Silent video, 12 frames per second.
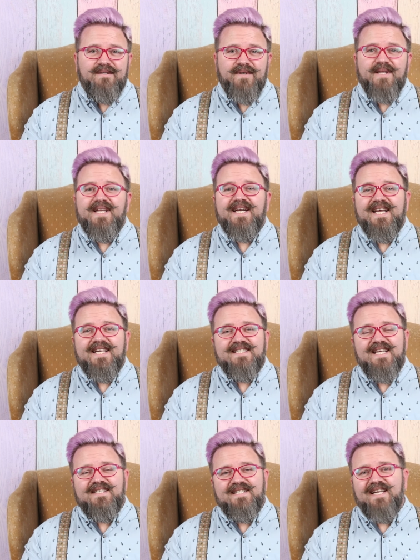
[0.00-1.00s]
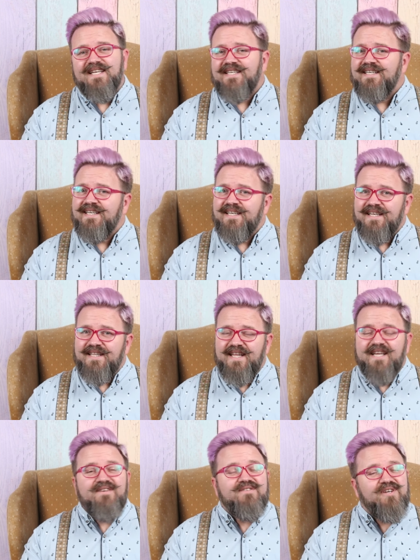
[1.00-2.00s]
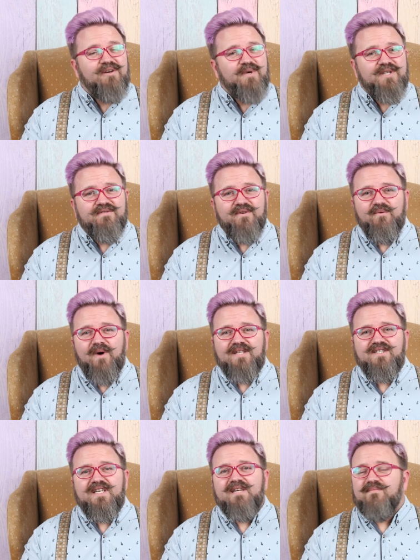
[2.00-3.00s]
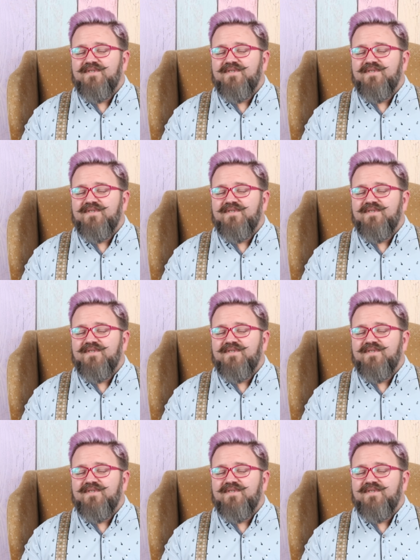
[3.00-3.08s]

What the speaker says: Well, then I guess that's it. Thank you so much for watching.